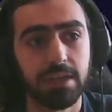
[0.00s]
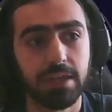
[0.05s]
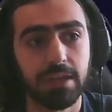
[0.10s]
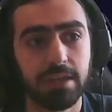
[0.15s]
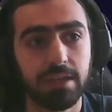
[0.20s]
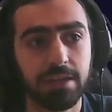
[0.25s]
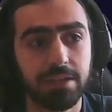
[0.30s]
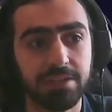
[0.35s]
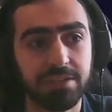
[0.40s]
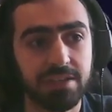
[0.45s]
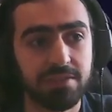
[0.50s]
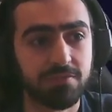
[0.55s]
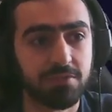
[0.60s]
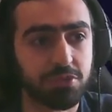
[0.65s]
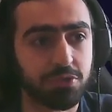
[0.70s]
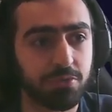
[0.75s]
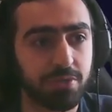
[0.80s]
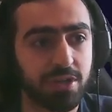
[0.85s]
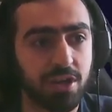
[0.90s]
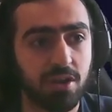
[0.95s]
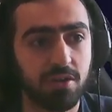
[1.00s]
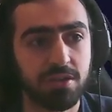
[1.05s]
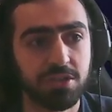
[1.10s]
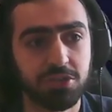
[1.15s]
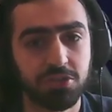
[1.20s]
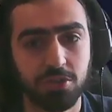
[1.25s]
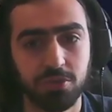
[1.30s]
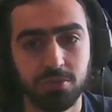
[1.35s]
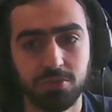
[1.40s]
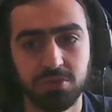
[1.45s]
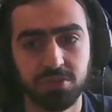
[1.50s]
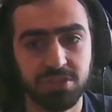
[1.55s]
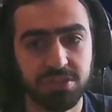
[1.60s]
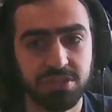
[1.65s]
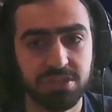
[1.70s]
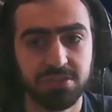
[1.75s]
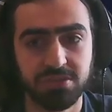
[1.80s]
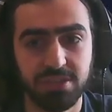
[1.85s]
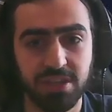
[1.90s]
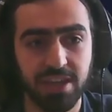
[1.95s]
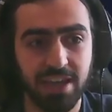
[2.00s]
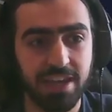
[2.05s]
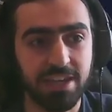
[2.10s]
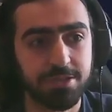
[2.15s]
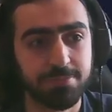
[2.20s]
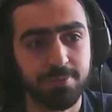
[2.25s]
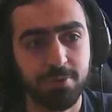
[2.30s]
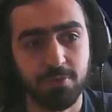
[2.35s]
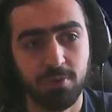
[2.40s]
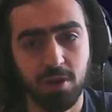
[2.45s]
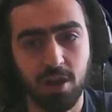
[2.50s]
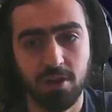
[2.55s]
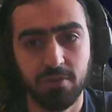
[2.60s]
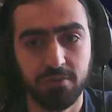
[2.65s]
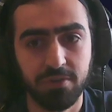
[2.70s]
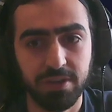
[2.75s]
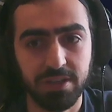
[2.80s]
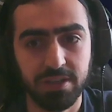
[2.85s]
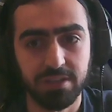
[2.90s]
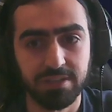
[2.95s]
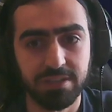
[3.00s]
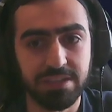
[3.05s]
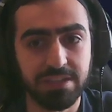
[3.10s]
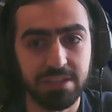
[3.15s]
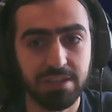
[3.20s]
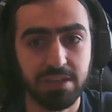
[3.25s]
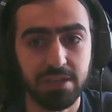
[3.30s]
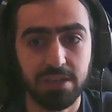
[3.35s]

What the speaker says: The inventory currently shows these HP recovery, the